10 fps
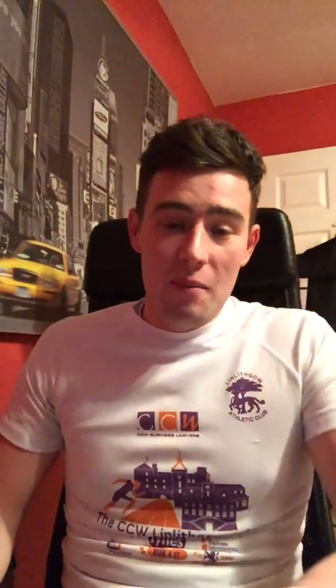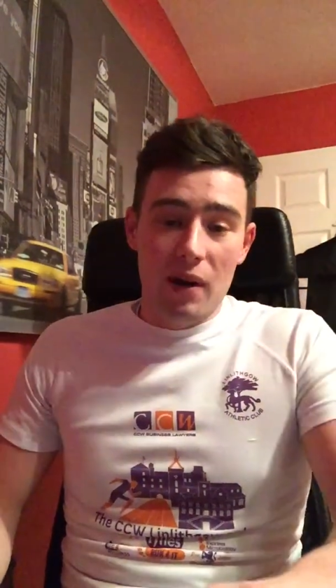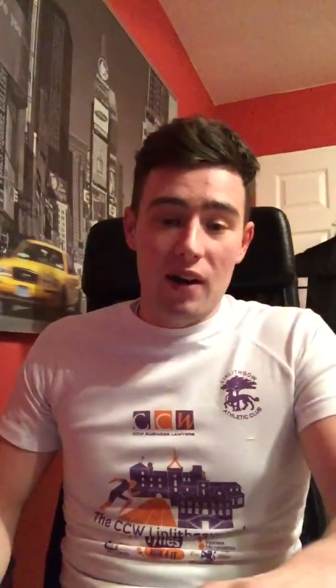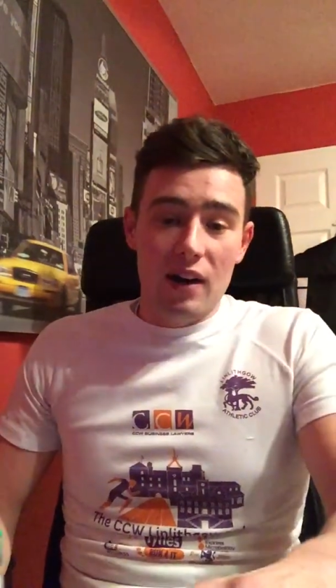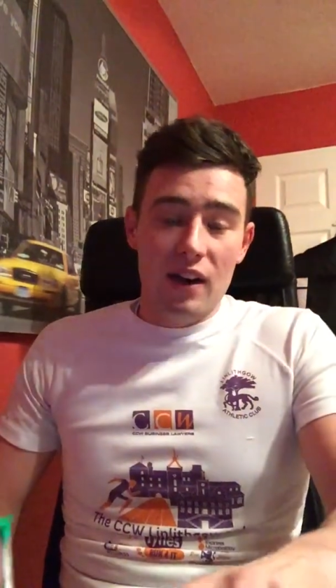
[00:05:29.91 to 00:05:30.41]

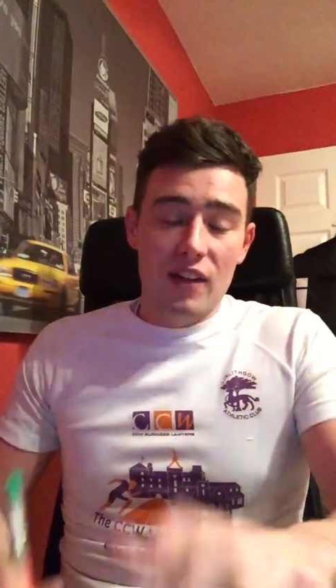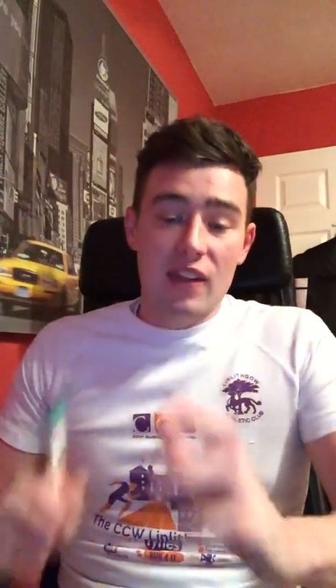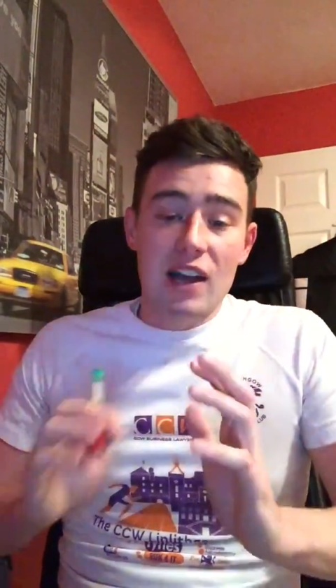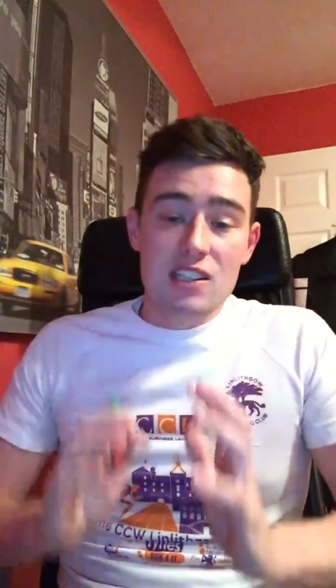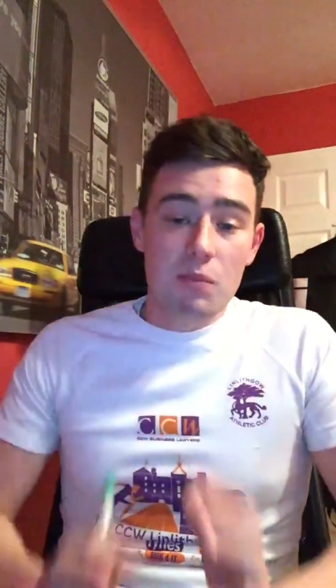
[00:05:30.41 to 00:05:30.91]
But I
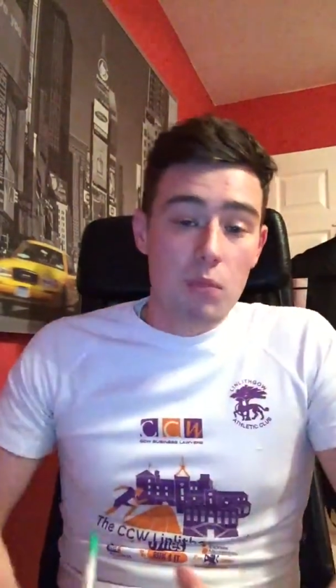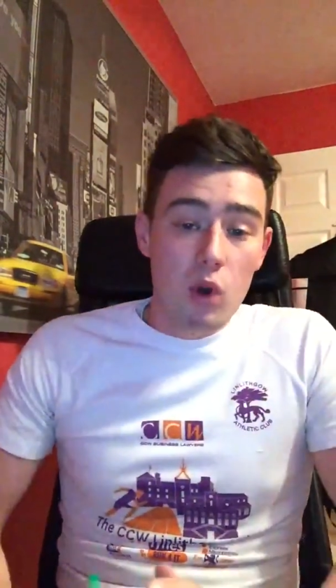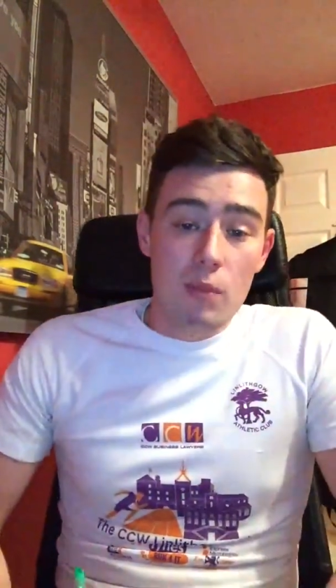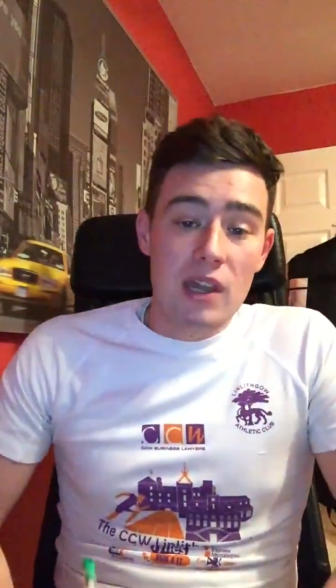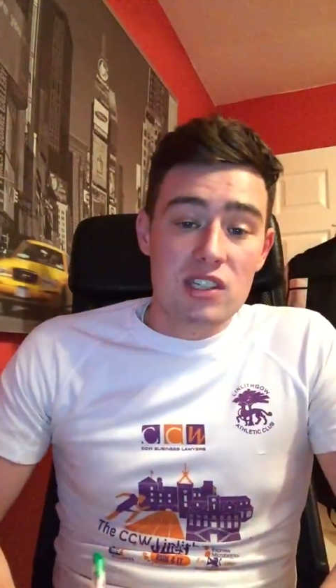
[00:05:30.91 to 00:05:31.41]
think that's an
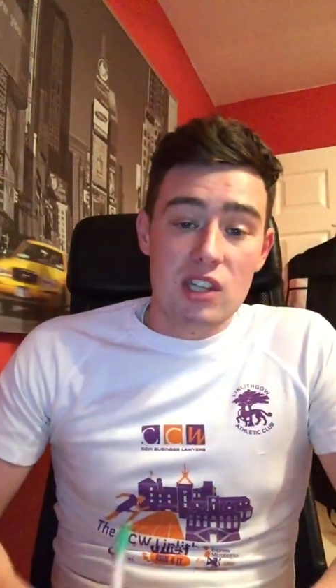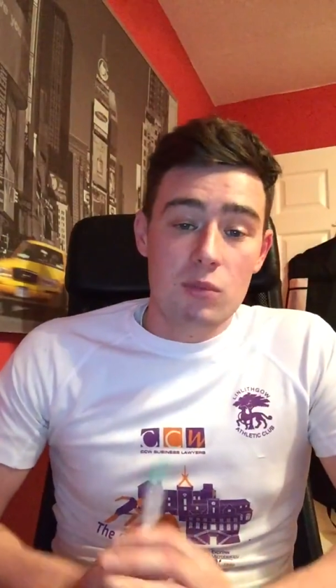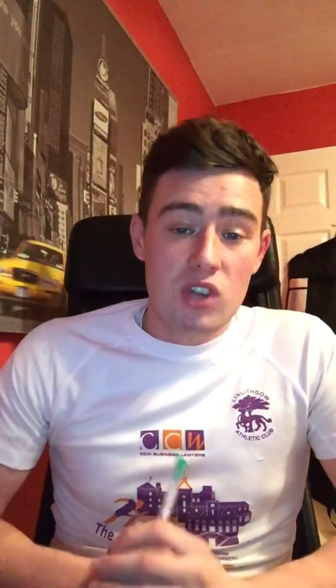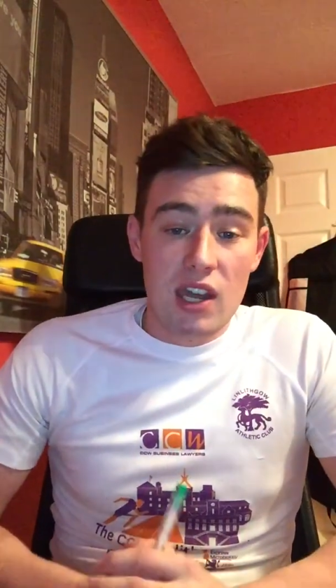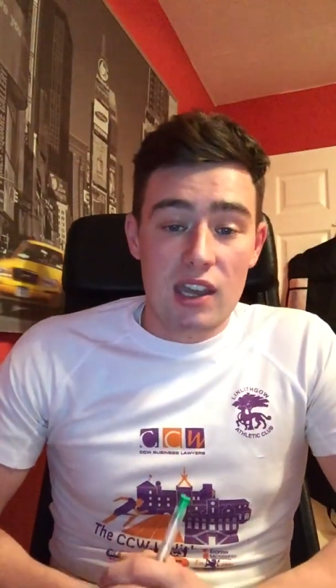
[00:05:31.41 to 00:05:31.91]
important message that
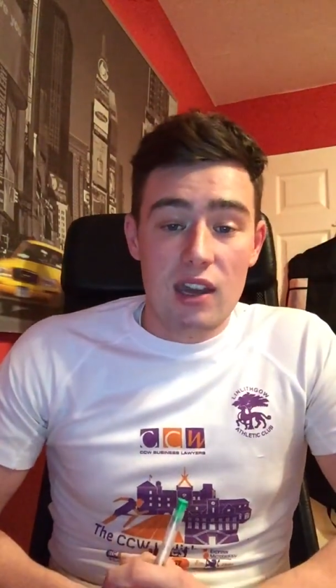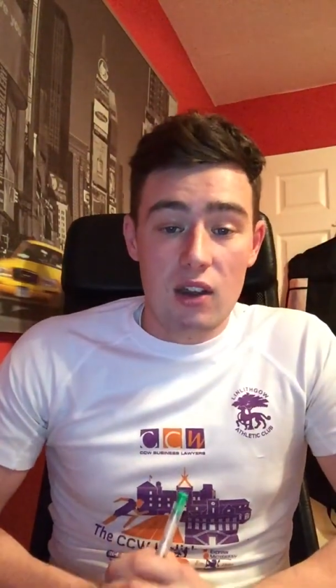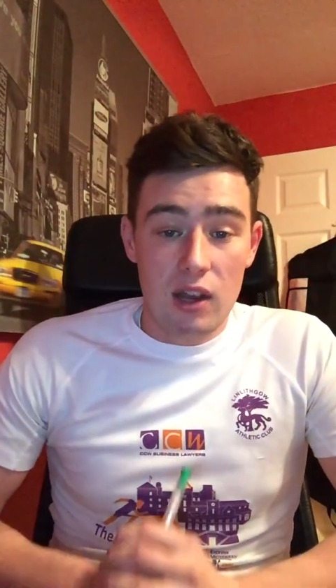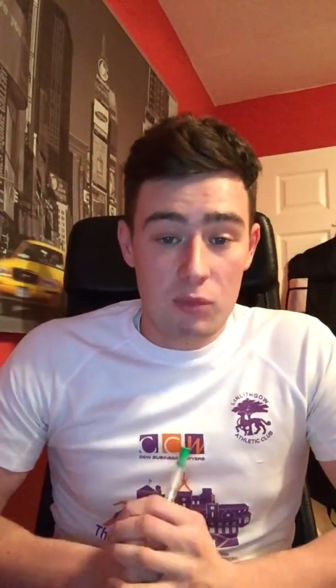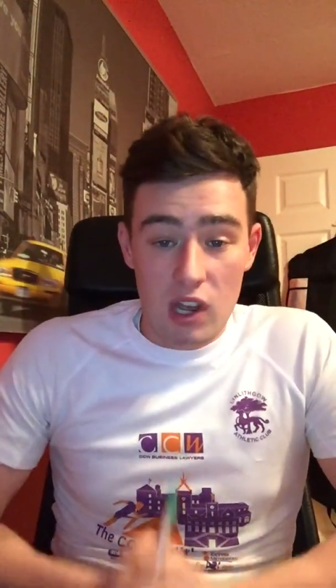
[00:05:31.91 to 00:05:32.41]
I'm trying to
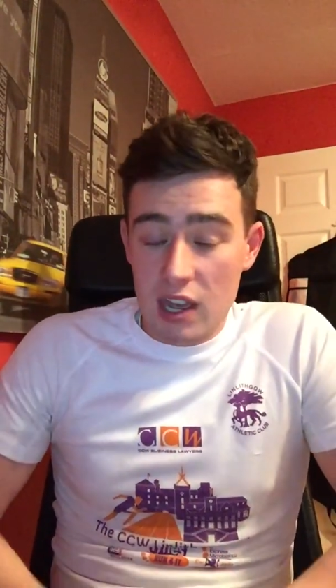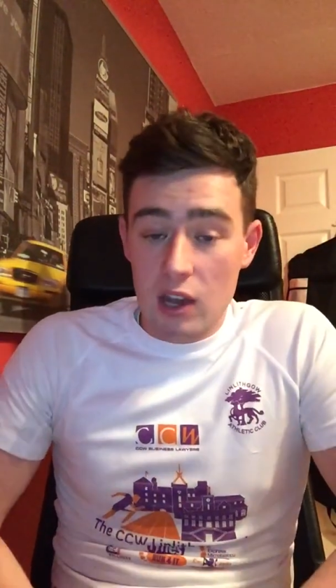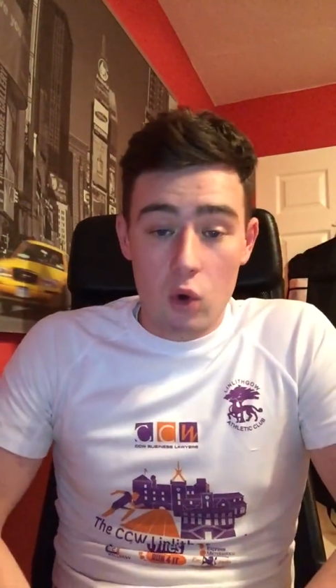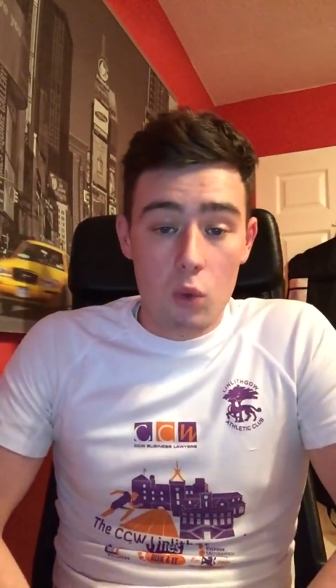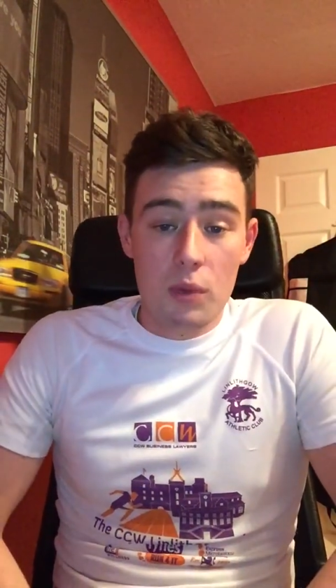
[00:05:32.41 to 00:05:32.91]

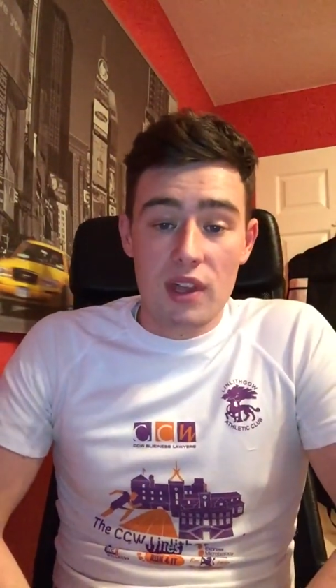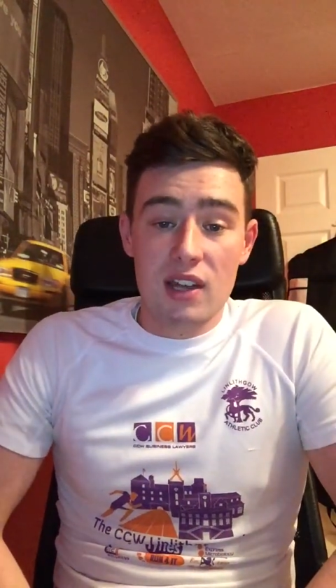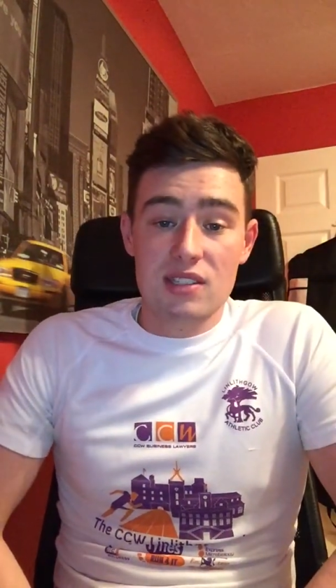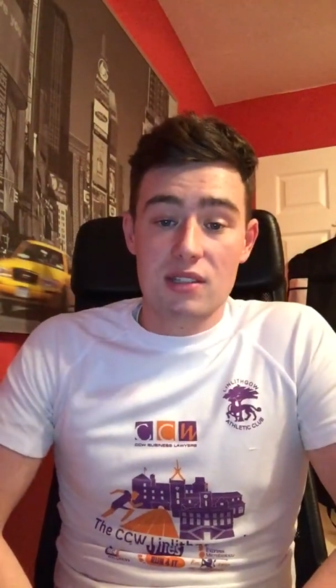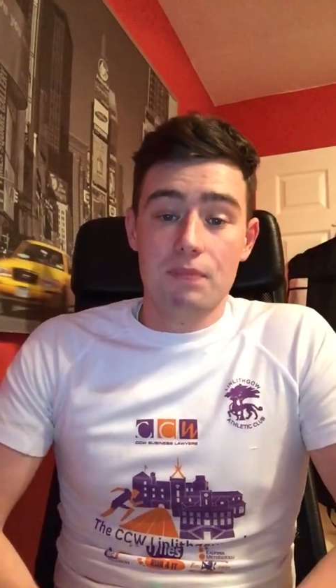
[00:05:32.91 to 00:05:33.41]
hit home with
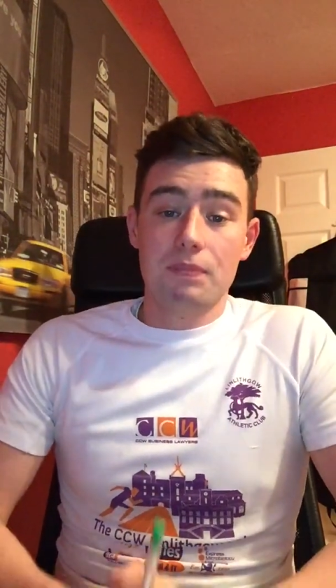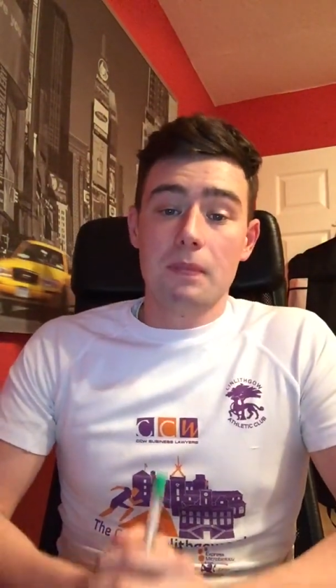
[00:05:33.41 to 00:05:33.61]
this.